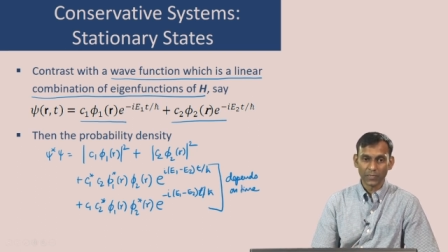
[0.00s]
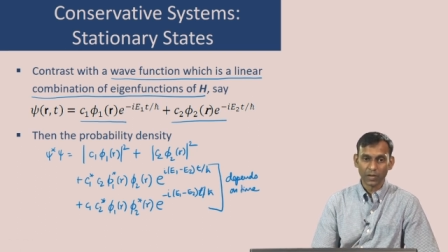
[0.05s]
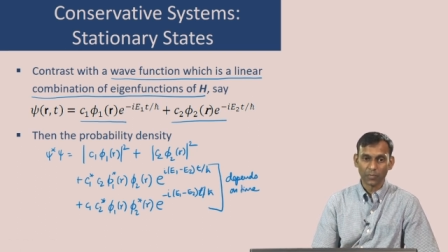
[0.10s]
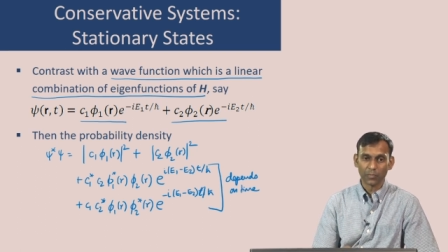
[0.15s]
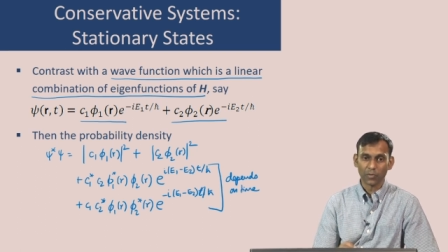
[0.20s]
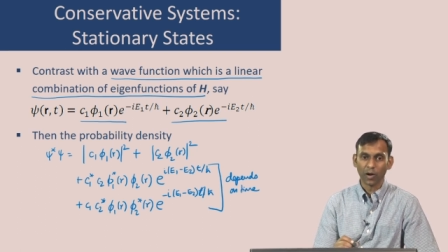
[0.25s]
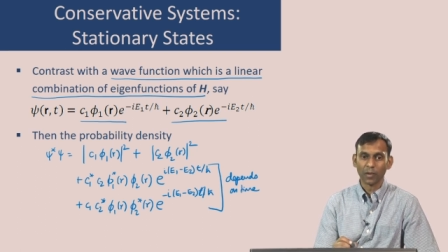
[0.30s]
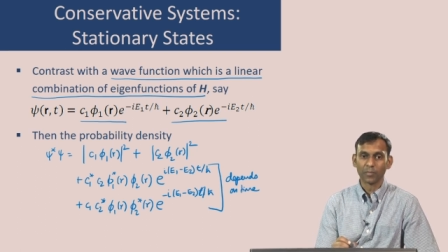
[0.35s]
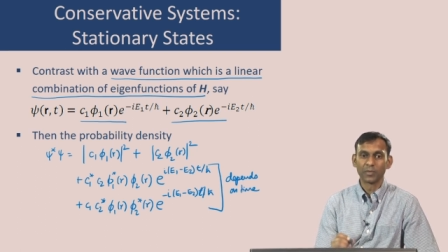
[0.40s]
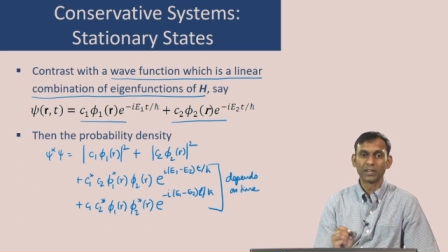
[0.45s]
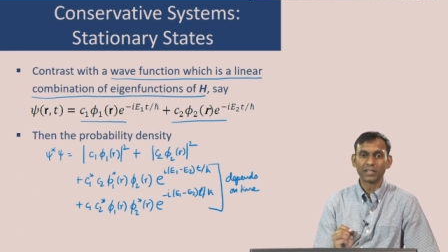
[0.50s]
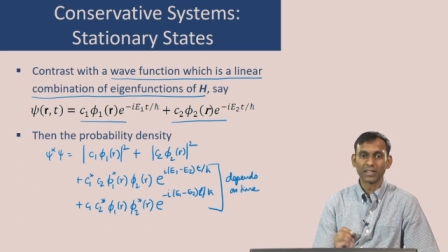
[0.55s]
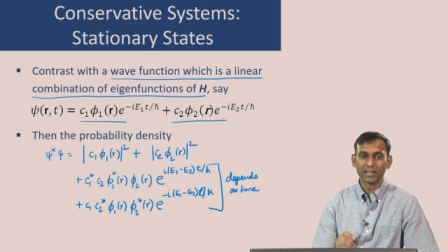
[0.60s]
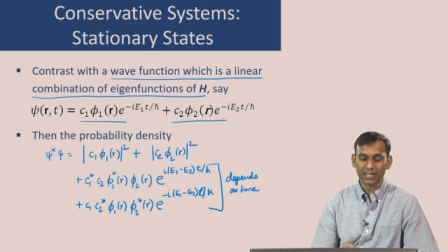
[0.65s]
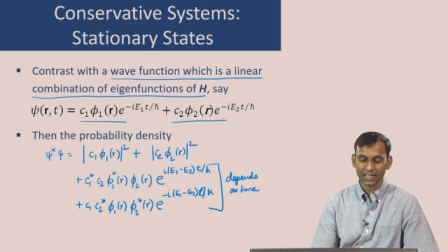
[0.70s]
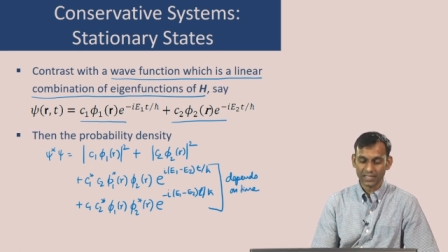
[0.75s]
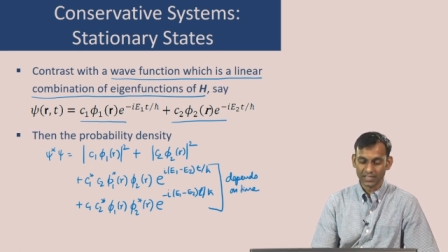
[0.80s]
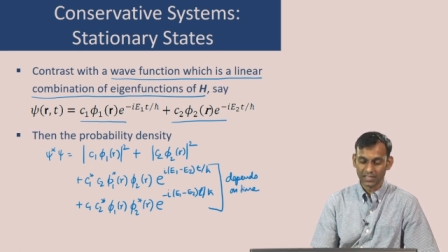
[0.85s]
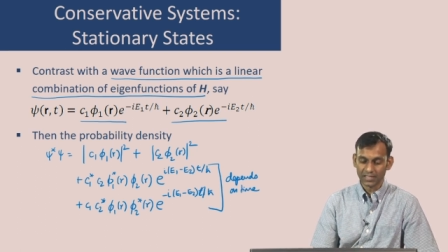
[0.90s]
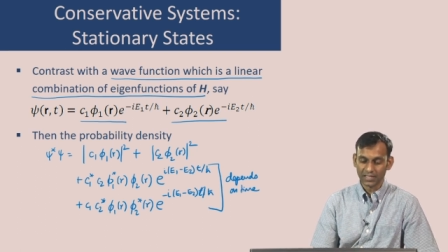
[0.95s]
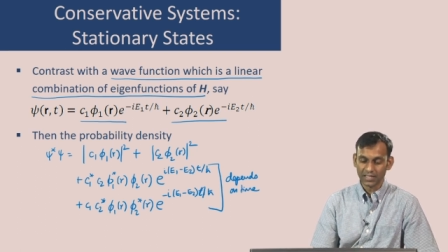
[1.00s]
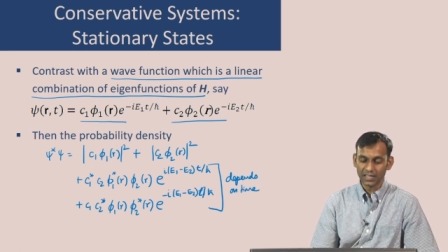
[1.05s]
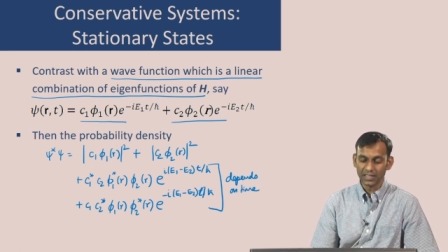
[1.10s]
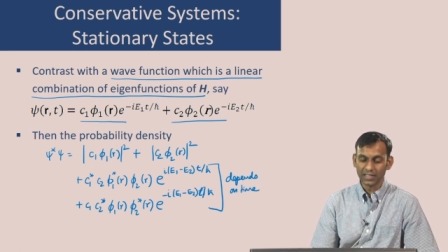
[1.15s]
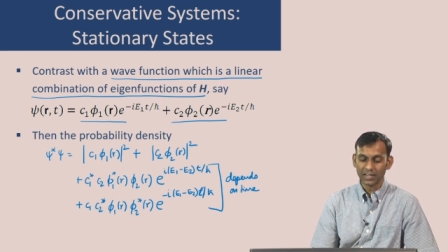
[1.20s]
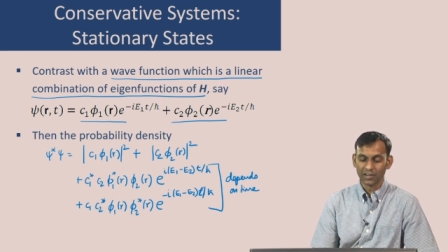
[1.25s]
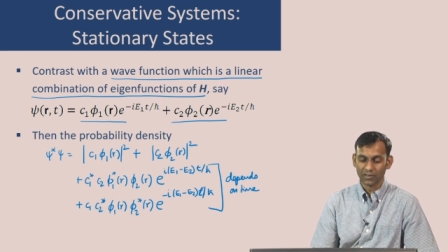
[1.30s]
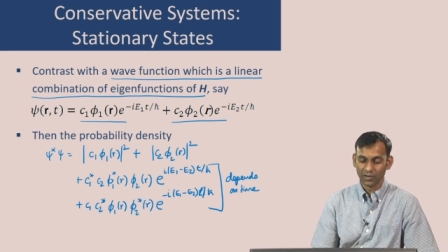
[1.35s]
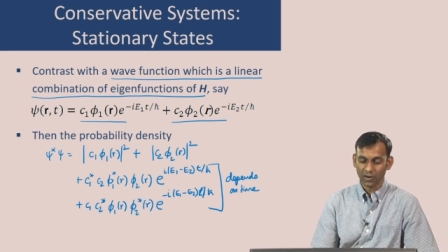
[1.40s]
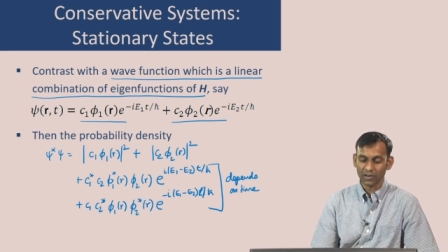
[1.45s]
the probability density
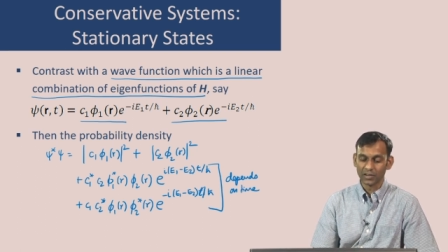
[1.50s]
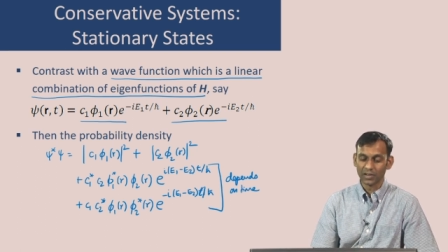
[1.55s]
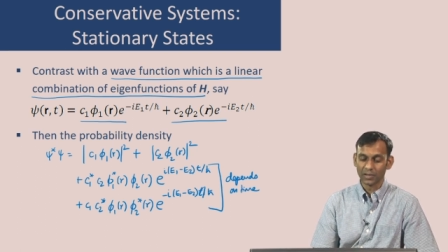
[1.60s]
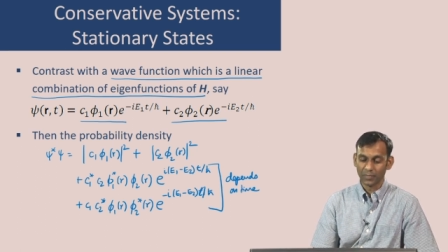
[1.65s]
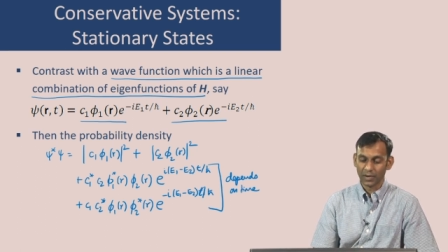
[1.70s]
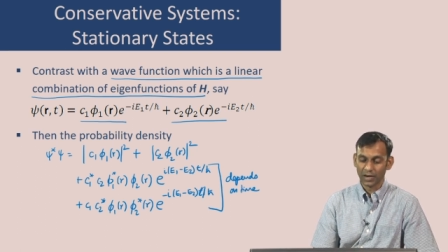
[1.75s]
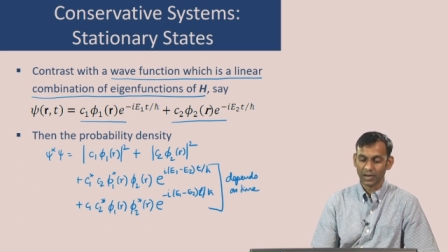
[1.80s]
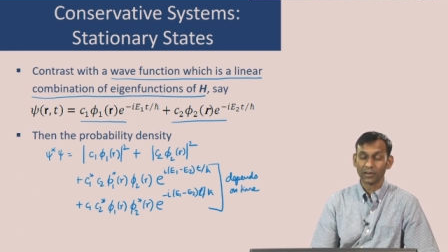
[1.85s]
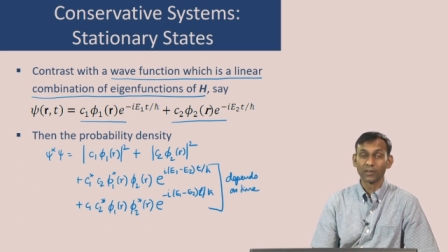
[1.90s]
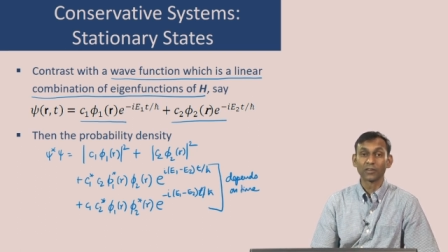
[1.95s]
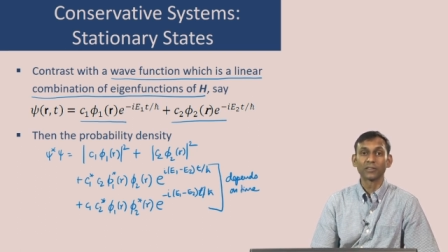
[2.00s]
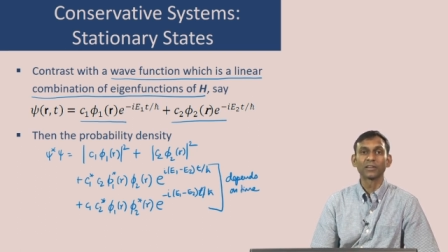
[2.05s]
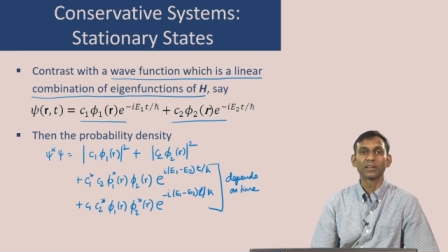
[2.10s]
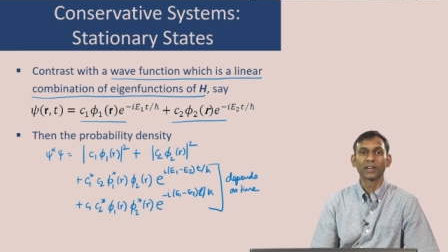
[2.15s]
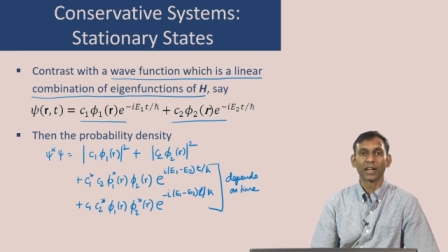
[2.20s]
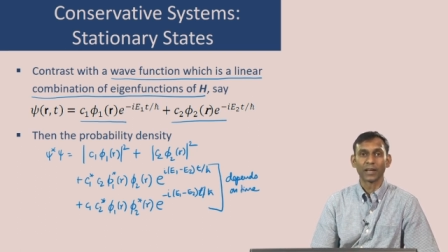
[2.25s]
did not depend on